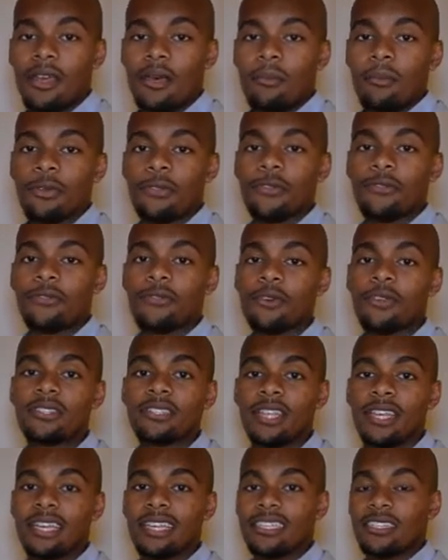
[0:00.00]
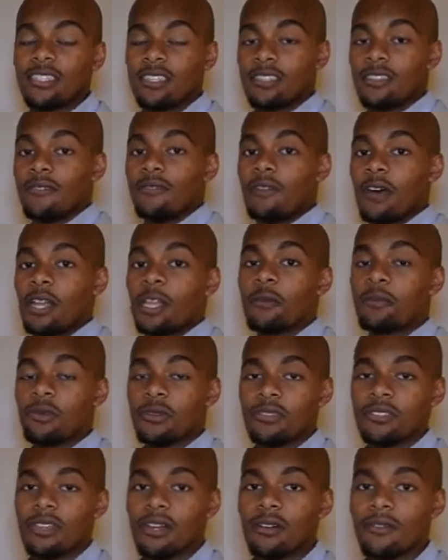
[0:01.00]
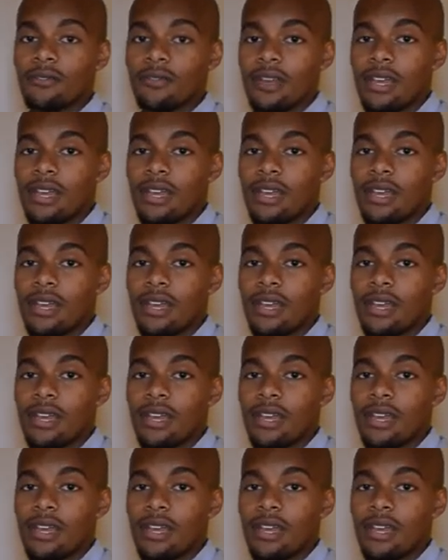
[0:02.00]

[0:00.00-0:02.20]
But the first thing is to develop yourself.